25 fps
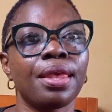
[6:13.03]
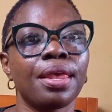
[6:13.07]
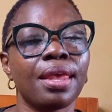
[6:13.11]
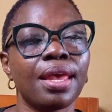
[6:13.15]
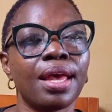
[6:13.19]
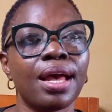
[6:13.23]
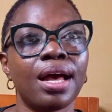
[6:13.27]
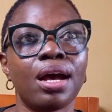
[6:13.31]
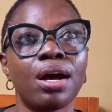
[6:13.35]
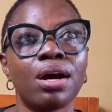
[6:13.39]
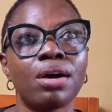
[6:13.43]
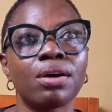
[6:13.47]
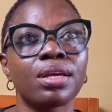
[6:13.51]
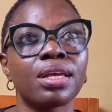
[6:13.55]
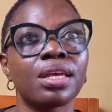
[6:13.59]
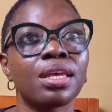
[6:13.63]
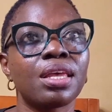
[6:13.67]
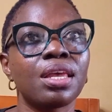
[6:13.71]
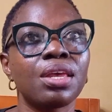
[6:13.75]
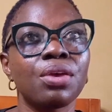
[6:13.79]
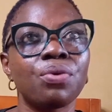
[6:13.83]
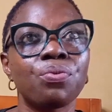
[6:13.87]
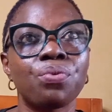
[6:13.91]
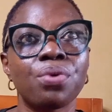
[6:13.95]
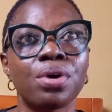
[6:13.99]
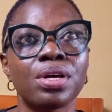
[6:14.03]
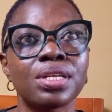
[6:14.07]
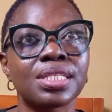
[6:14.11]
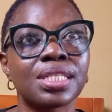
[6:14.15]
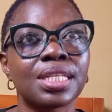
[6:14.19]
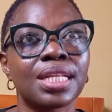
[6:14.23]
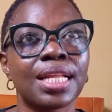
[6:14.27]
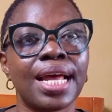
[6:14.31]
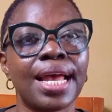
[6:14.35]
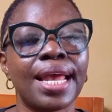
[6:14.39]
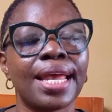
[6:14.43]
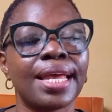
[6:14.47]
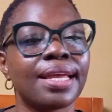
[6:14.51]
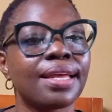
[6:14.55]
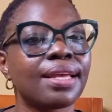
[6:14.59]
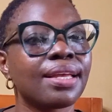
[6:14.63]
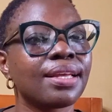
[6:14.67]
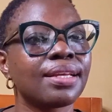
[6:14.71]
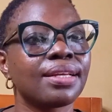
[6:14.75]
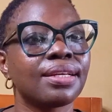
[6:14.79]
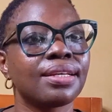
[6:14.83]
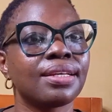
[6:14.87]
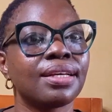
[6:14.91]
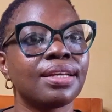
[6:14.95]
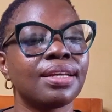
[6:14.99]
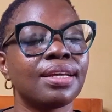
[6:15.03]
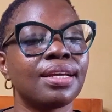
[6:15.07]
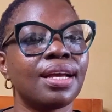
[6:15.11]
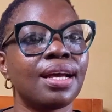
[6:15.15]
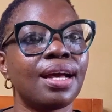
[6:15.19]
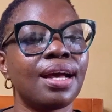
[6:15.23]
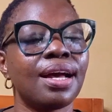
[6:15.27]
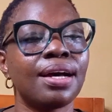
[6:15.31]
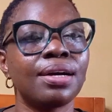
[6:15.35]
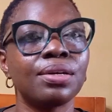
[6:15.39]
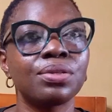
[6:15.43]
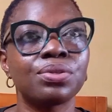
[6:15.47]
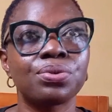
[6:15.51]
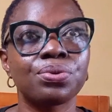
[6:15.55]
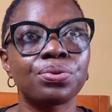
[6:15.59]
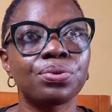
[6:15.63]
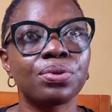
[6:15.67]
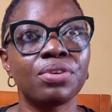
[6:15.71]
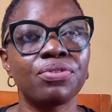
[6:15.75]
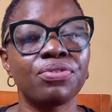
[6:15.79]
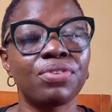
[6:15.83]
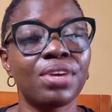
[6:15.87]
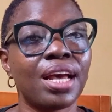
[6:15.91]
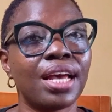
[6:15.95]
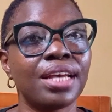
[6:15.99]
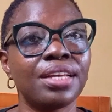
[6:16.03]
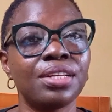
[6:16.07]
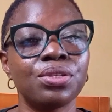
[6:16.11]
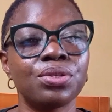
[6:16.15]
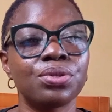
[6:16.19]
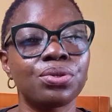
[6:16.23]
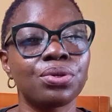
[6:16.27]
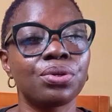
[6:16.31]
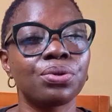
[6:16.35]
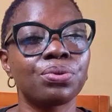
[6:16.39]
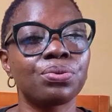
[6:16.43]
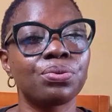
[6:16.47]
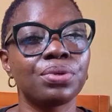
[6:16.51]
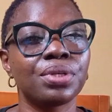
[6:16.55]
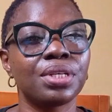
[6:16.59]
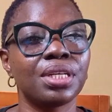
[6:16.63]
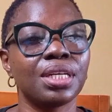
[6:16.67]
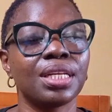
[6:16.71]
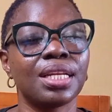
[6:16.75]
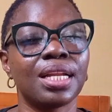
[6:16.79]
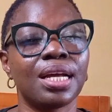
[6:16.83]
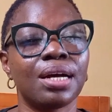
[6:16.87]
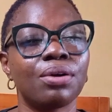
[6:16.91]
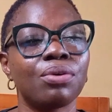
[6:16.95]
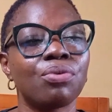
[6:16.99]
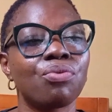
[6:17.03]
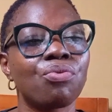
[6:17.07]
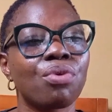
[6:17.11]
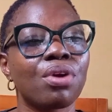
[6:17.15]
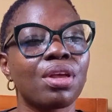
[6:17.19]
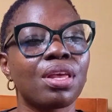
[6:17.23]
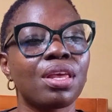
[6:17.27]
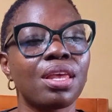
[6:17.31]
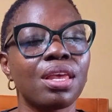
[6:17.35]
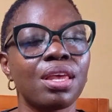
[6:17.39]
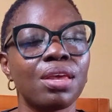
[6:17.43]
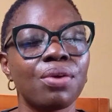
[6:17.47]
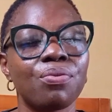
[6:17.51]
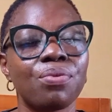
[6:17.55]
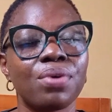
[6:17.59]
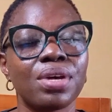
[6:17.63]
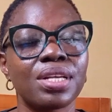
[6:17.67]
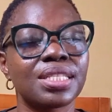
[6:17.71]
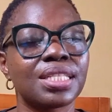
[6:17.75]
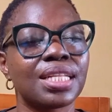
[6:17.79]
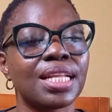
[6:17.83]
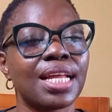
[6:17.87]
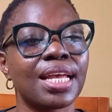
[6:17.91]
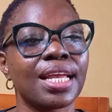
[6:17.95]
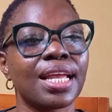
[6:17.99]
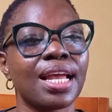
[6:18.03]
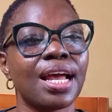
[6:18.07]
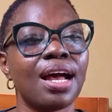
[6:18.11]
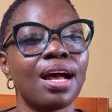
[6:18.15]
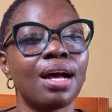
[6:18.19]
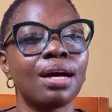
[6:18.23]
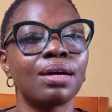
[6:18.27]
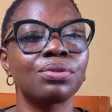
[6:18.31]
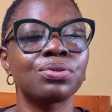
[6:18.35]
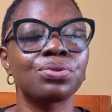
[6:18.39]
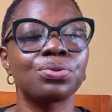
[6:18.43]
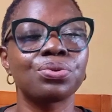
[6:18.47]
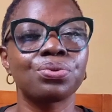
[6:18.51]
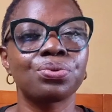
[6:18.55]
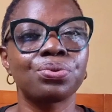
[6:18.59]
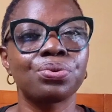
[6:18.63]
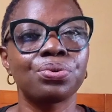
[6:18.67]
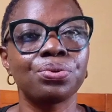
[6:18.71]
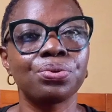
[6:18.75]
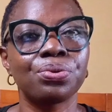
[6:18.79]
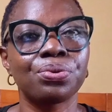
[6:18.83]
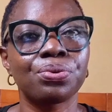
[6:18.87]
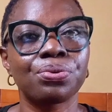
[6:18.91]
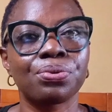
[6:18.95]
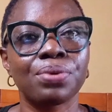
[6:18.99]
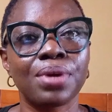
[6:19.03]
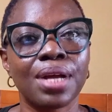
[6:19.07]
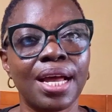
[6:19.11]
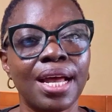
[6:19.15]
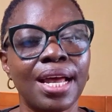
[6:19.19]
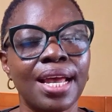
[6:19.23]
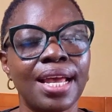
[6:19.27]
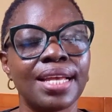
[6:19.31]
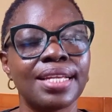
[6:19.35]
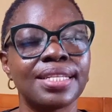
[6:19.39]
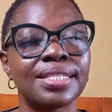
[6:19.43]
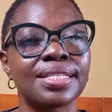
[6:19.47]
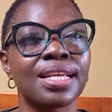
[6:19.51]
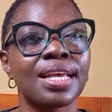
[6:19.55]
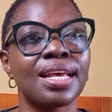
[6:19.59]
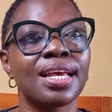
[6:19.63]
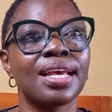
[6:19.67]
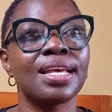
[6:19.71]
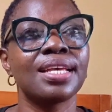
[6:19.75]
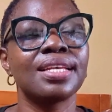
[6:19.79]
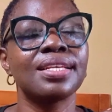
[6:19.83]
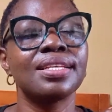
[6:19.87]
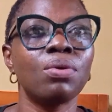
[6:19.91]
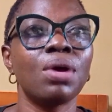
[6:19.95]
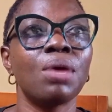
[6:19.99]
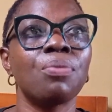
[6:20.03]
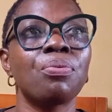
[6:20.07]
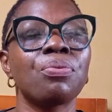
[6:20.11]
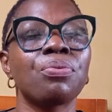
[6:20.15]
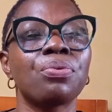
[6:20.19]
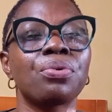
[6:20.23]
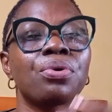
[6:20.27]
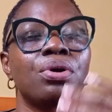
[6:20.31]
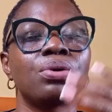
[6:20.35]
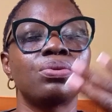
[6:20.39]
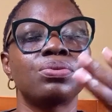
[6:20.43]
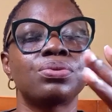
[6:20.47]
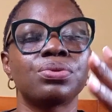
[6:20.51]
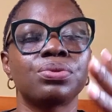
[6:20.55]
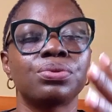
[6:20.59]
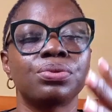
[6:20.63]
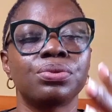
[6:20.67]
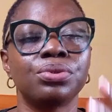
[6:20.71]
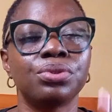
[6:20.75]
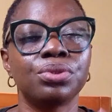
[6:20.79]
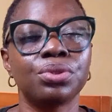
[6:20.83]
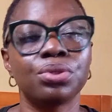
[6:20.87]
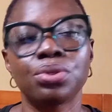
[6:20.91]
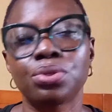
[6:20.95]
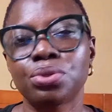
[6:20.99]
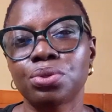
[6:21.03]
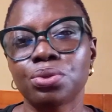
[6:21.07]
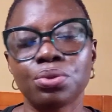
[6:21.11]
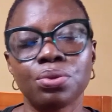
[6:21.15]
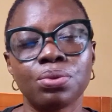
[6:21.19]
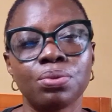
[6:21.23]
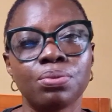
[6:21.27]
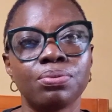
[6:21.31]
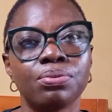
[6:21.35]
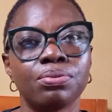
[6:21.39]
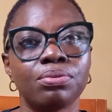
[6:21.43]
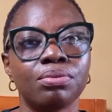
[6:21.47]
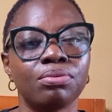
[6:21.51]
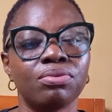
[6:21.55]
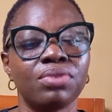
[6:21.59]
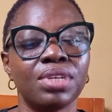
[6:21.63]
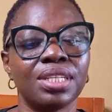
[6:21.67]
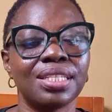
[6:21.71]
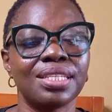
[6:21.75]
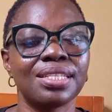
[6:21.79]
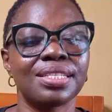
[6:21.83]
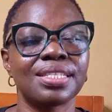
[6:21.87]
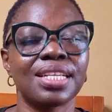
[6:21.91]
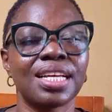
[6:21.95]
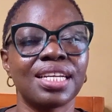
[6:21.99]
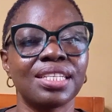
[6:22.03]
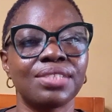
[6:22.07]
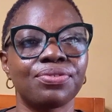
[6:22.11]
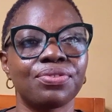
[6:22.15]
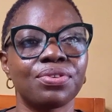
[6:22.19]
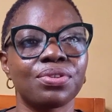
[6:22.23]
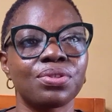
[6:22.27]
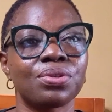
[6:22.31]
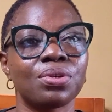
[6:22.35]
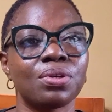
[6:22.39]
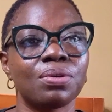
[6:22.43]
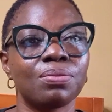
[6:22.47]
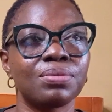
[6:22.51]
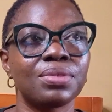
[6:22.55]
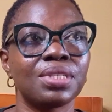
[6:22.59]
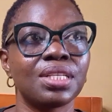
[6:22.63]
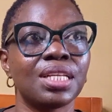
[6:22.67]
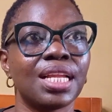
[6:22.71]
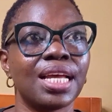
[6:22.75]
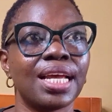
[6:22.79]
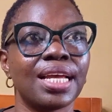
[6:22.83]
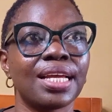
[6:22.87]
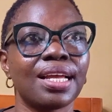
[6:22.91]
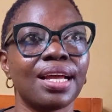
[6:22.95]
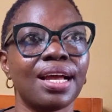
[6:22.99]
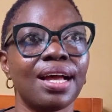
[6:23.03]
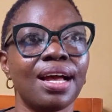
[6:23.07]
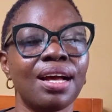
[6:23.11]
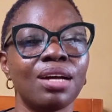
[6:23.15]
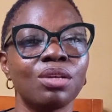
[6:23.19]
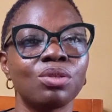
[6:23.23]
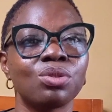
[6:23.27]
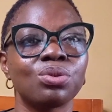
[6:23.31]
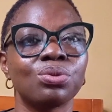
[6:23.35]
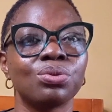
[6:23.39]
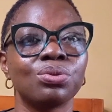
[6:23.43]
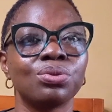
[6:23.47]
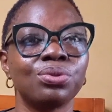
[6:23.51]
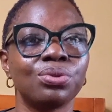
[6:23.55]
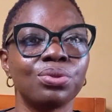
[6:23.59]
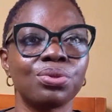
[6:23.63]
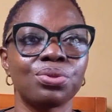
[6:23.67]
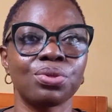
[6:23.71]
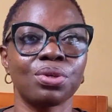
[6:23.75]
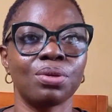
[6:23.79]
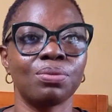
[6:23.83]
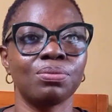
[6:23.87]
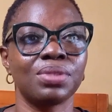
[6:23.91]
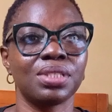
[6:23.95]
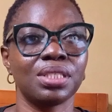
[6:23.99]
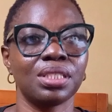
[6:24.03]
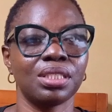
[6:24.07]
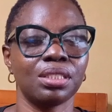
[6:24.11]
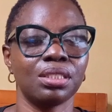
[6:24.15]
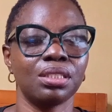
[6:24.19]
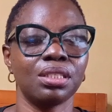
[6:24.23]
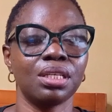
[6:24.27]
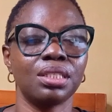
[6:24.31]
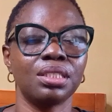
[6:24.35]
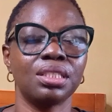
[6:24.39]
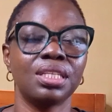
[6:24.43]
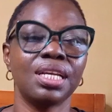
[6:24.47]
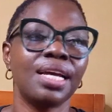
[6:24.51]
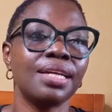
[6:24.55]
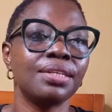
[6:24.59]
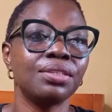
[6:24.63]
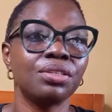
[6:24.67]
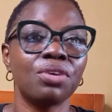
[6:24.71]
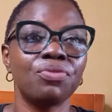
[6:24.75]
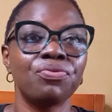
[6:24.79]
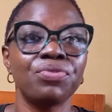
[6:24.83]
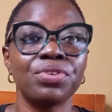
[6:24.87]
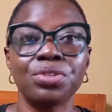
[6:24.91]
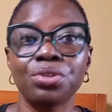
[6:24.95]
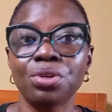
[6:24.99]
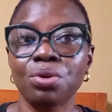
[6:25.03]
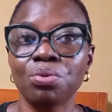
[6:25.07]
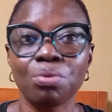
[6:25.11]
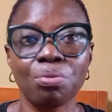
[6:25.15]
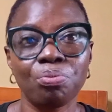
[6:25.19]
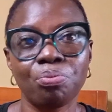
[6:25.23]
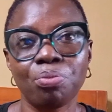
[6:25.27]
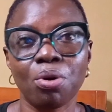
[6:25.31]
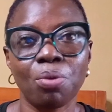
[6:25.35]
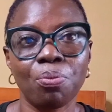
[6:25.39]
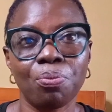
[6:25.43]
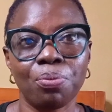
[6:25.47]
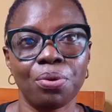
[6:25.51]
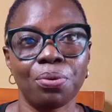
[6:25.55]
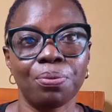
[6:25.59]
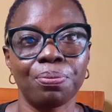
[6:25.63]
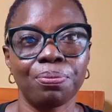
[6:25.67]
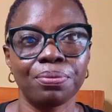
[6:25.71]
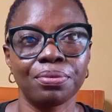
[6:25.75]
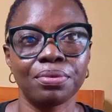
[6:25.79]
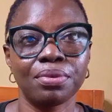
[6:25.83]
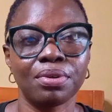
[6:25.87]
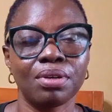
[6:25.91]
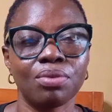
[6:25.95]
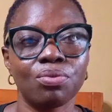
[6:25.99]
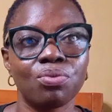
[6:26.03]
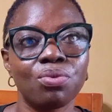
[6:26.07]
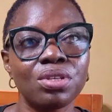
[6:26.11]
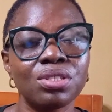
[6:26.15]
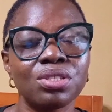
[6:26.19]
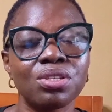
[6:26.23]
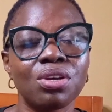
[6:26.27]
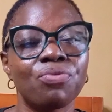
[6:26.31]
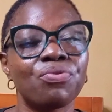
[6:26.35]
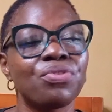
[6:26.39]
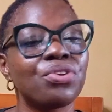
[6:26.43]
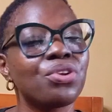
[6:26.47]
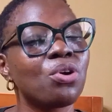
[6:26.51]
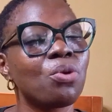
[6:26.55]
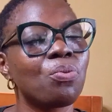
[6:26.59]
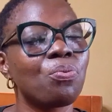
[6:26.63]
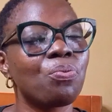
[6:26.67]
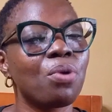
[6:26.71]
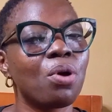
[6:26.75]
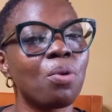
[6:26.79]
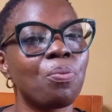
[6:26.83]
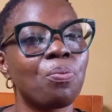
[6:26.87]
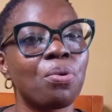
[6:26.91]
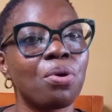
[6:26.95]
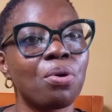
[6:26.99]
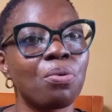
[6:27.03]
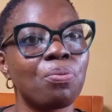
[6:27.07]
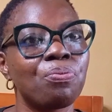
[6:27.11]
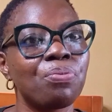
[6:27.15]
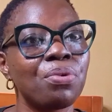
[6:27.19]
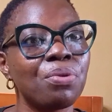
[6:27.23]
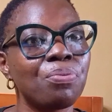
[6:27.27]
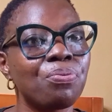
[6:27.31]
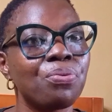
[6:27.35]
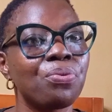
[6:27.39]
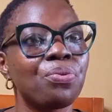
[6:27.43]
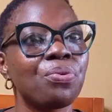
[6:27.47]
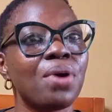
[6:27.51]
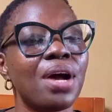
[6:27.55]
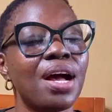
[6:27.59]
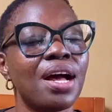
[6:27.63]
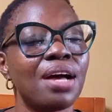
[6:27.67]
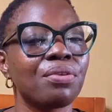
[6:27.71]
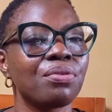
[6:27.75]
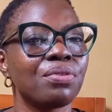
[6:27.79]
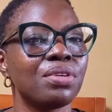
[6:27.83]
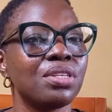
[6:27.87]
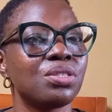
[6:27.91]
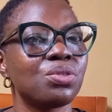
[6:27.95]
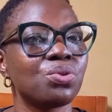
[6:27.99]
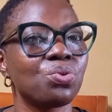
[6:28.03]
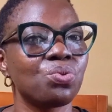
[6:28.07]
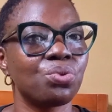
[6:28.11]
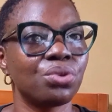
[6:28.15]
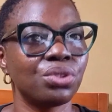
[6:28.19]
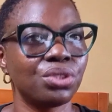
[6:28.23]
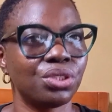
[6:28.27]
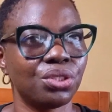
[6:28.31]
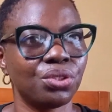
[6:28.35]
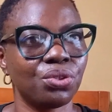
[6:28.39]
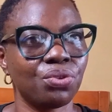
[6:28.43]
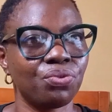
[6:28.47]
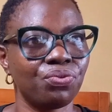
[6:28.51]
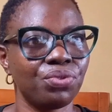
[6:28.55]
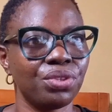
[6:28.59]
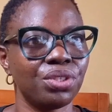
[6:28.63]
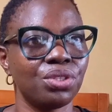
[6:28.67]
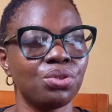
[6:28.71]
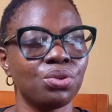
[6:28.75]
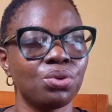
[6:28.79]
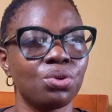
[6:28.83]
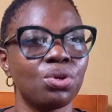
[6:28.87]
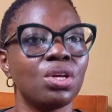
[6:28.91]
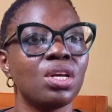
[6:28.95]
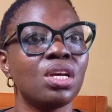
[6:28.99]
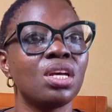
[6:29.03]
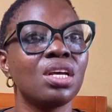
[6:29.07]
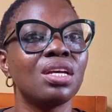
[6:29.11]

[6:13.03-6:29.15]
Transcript: Yeah, keywords like how to, if you are into cooking now, keywords like how to cook rice. You know, when people come to YouTube, when they search for something like how to do something, then your video will pop up. Once your video pop up, people are going to watch your video.